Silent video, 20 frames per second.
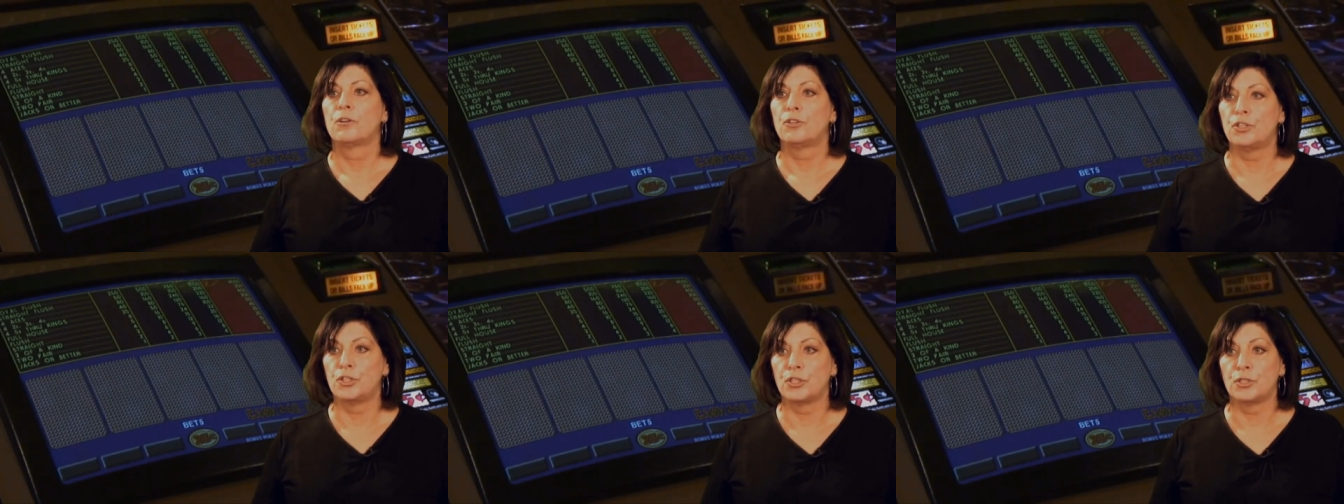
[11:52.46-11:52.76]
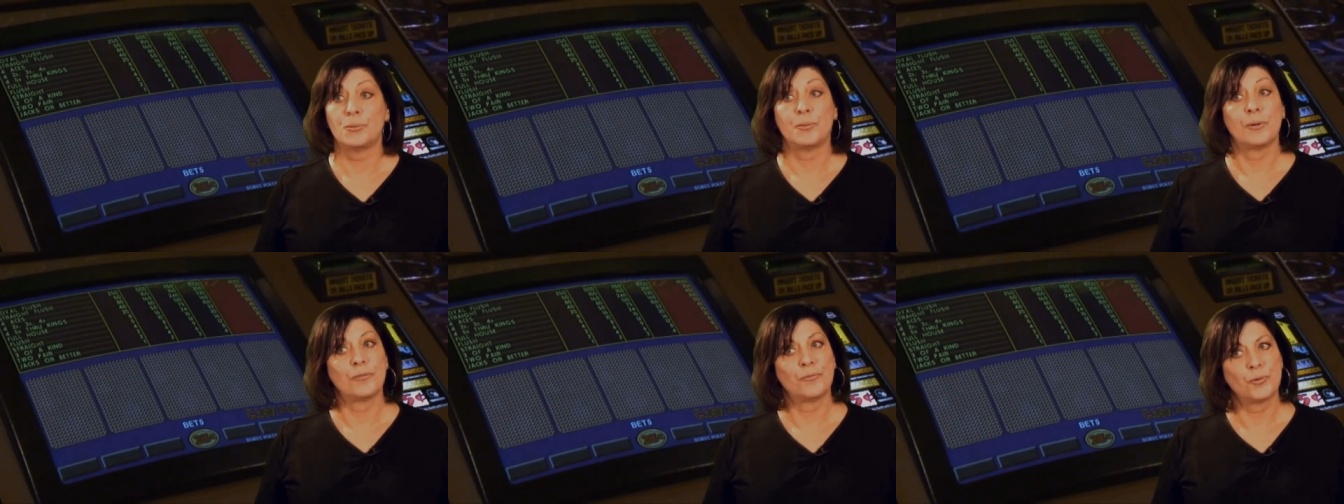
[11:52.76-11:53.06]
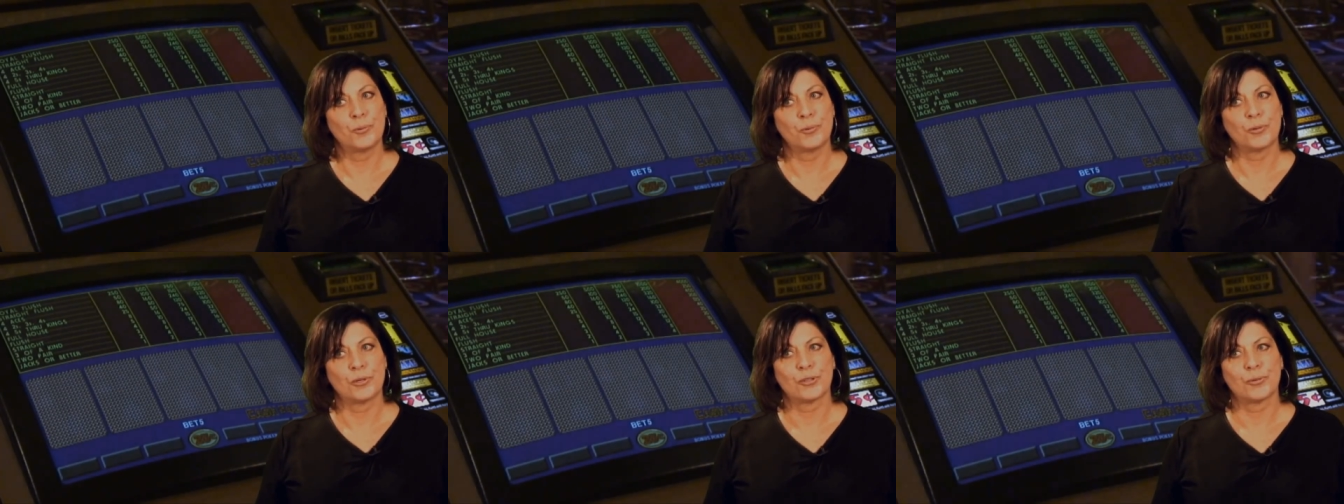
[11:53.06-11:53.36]
You,
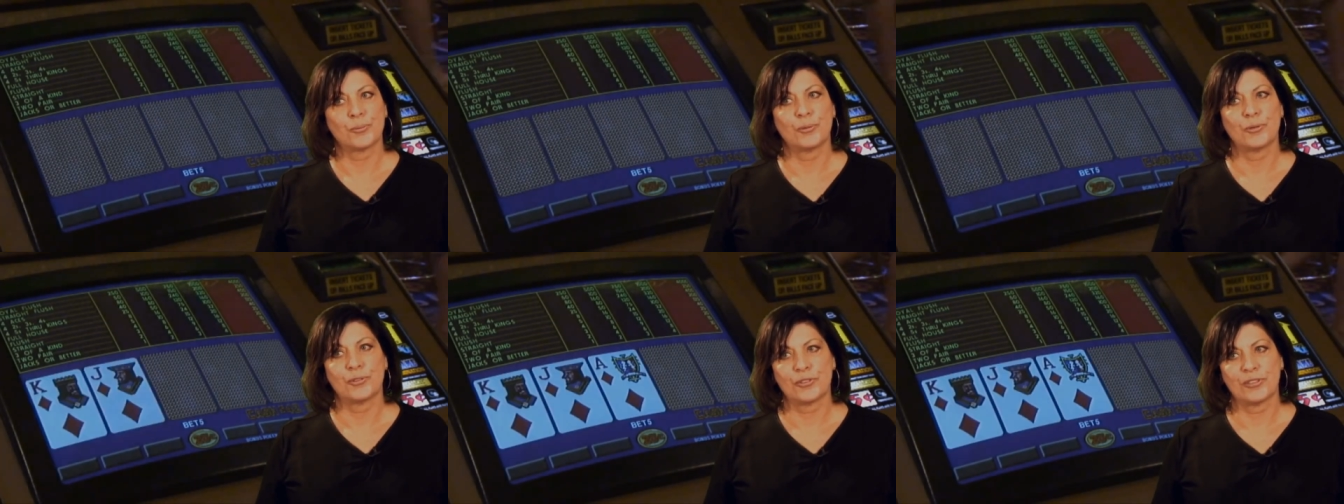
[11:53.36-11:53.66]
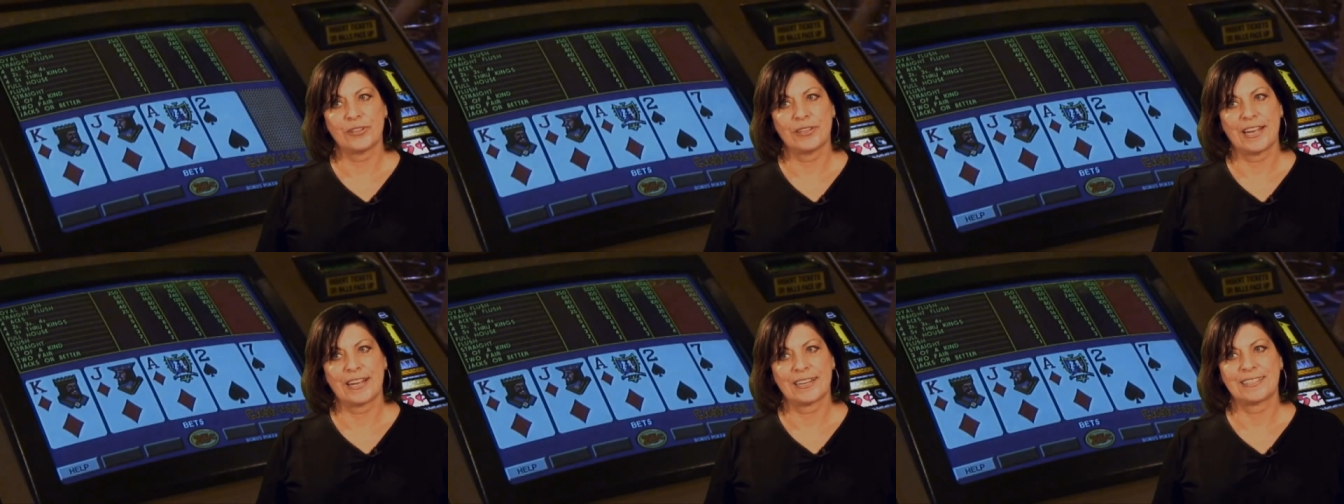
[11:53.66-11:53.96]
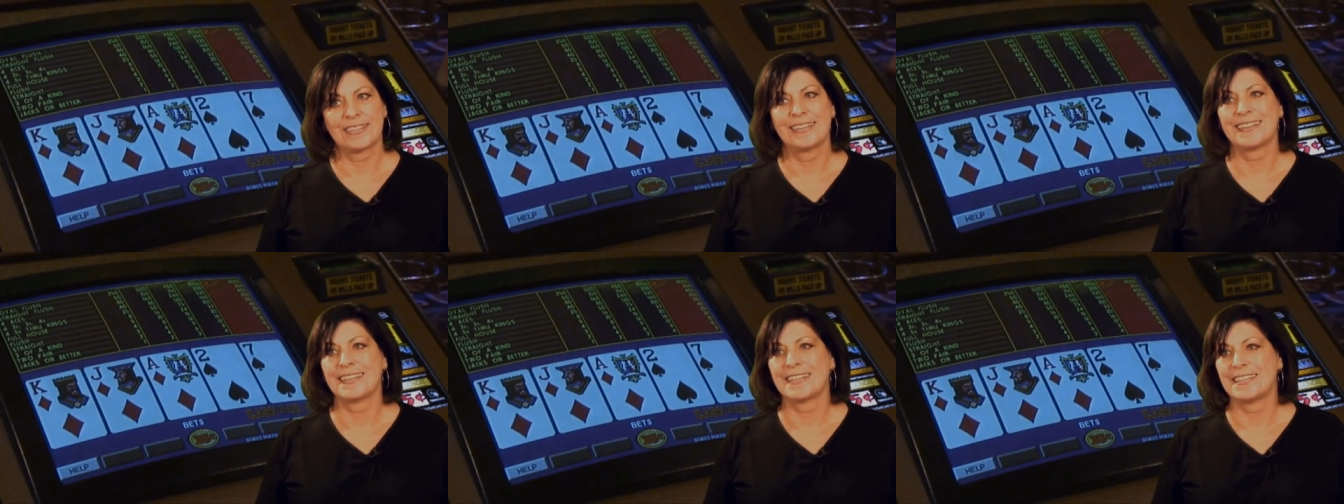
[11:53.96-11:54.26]
of course, will
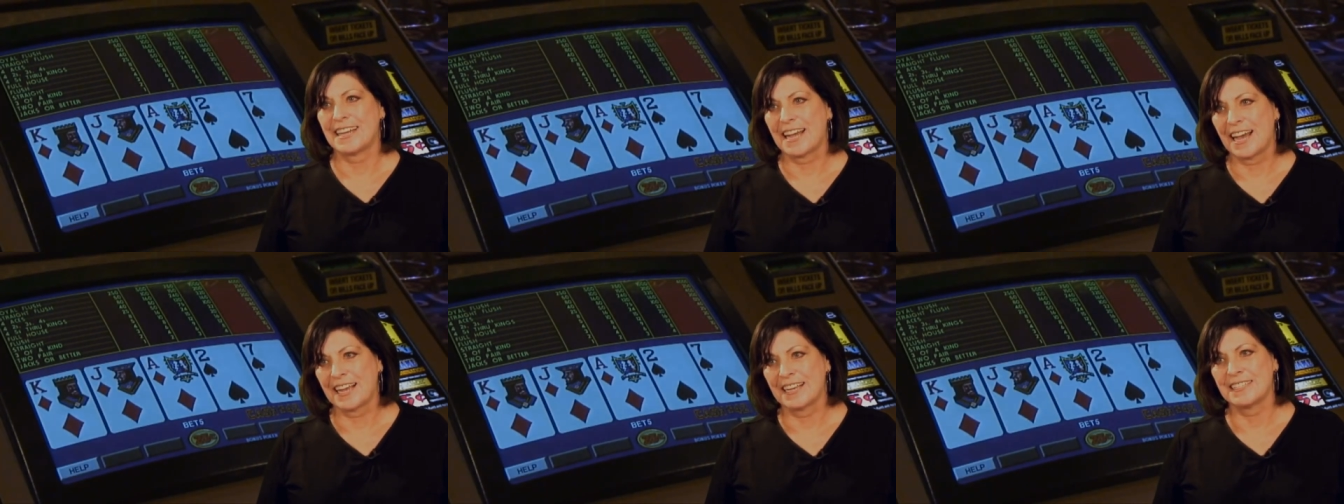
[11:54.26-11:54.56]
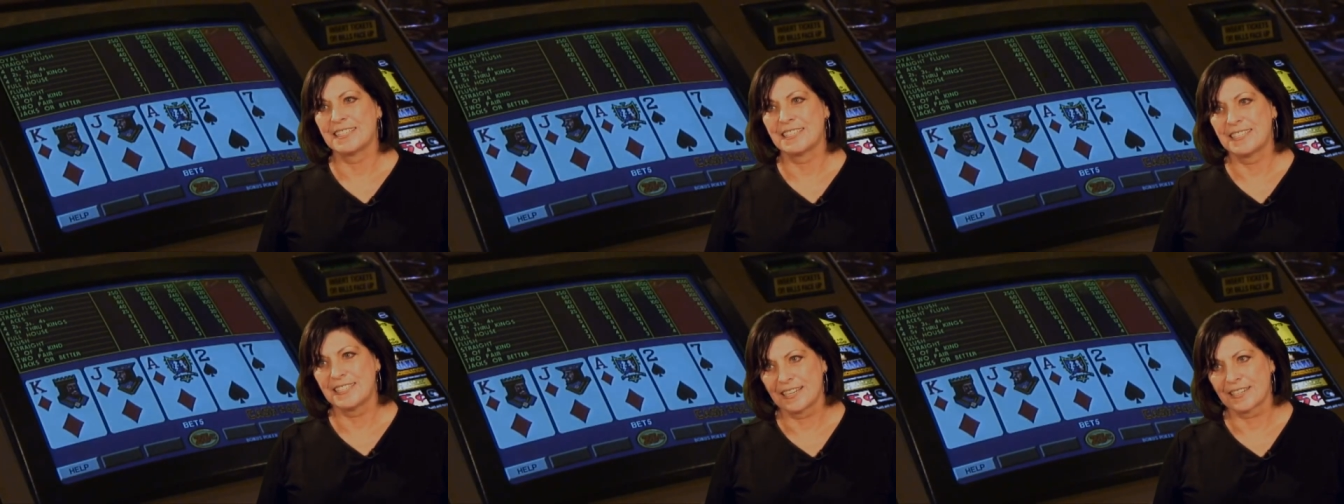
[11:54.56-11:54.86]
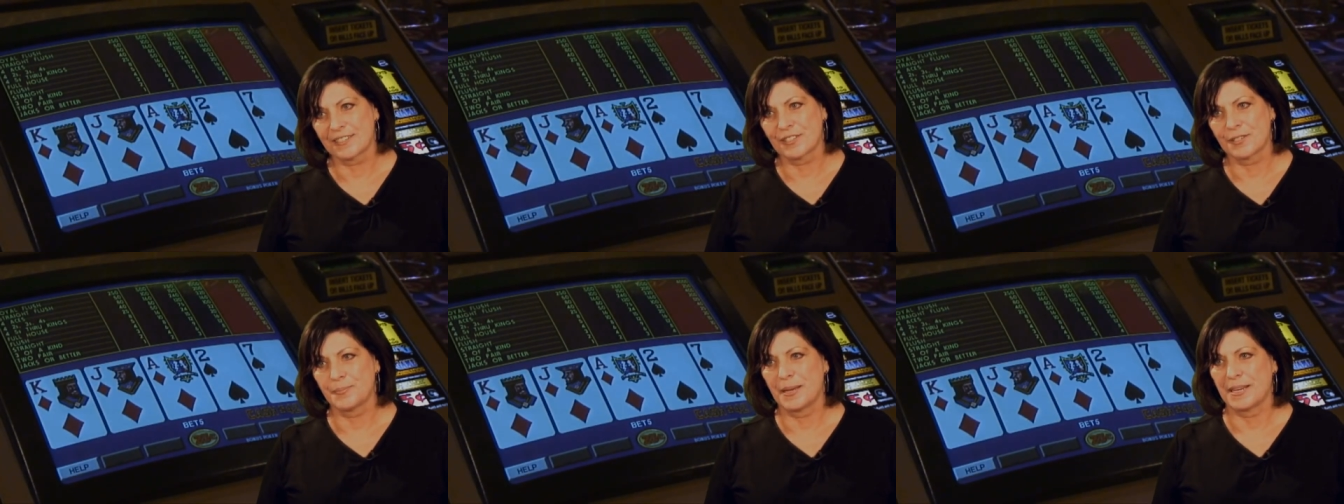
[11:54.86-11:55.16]
select the 9
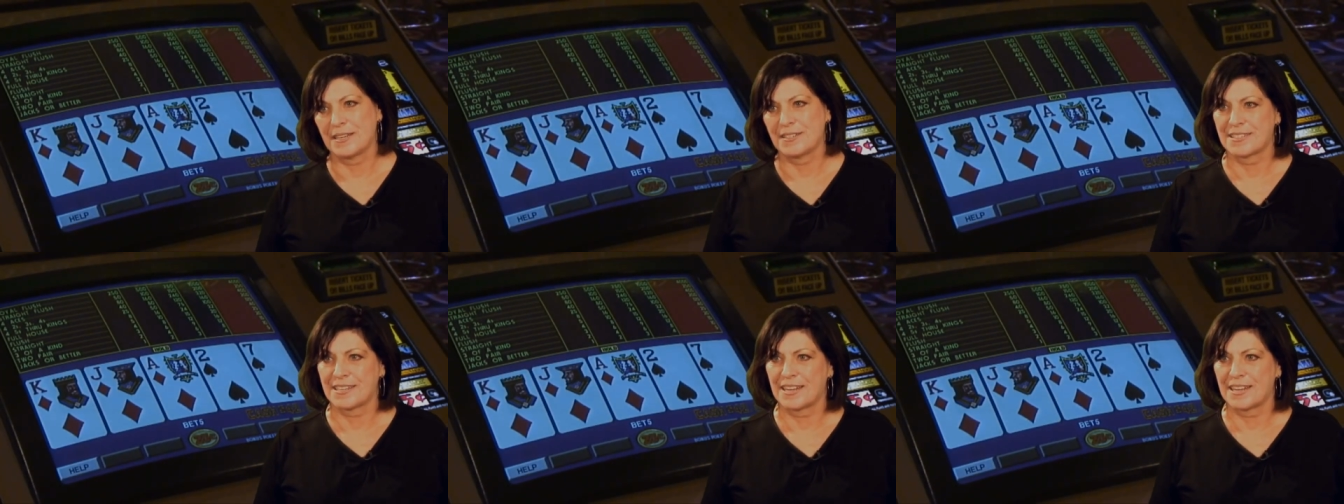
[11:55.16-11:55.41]
6 pay